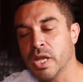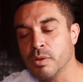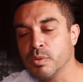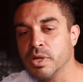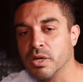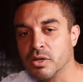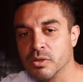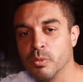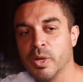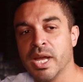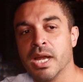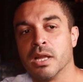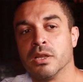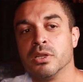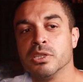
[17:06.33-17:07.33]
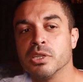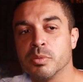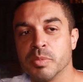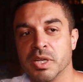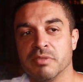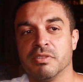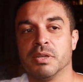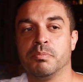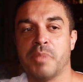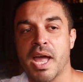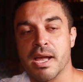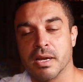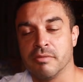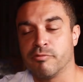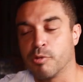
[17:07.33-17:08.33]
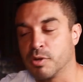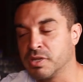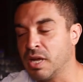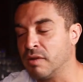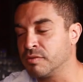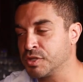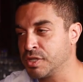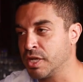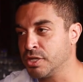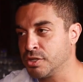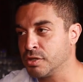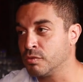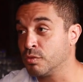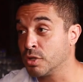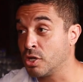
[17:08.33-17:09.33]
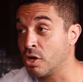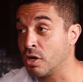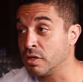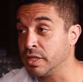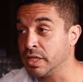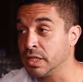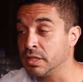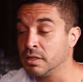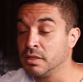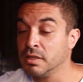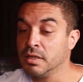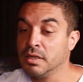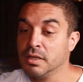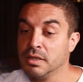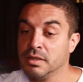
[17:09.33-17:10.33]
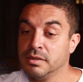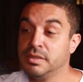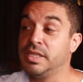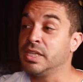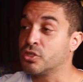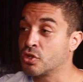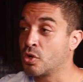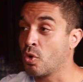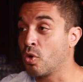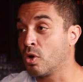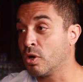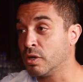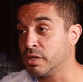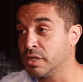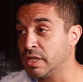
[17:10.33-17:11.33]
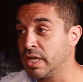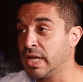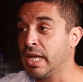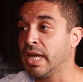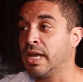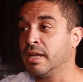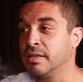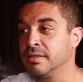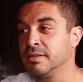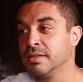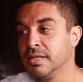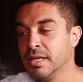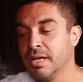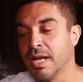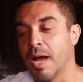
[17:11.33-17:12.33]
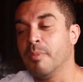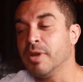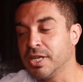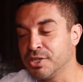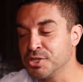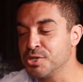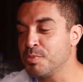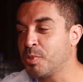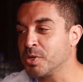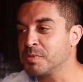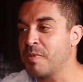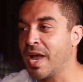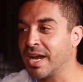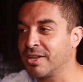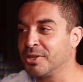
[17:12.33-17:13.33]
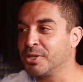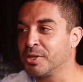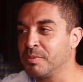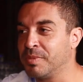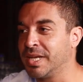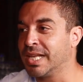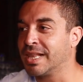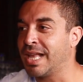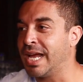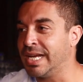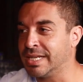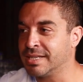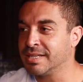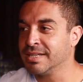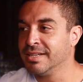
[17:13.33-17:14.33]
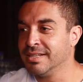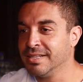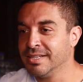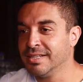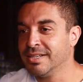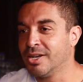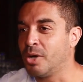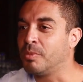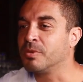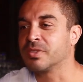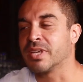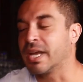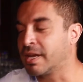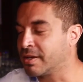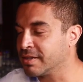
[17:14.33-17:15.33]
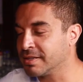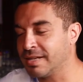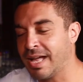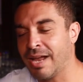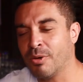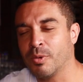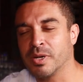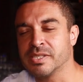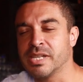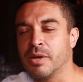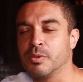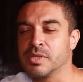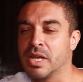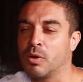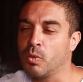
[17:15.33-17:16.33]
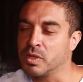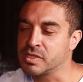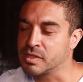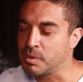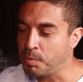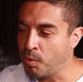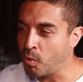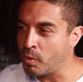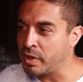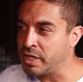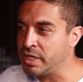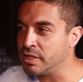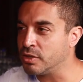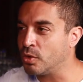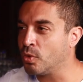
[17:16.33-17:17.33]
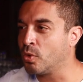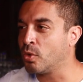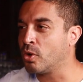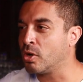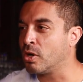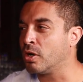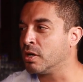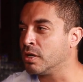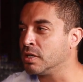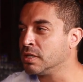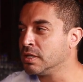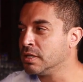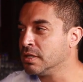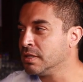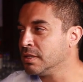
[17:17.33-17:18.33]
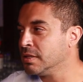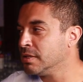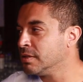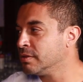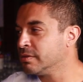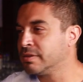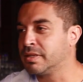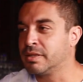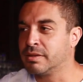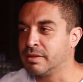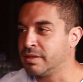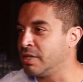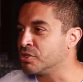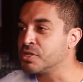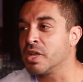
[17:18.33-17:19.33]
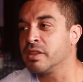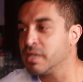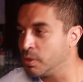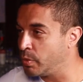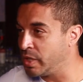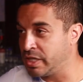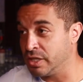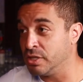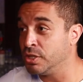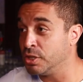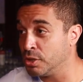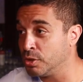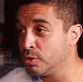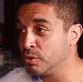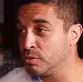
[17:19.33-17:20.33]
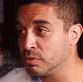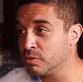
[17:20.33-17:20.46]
then we had a little bit of a back and forth conversation regarding Discord, and because you pushed back a little bit, almost I don't want to say it was what's the point, or there's nothing we can do.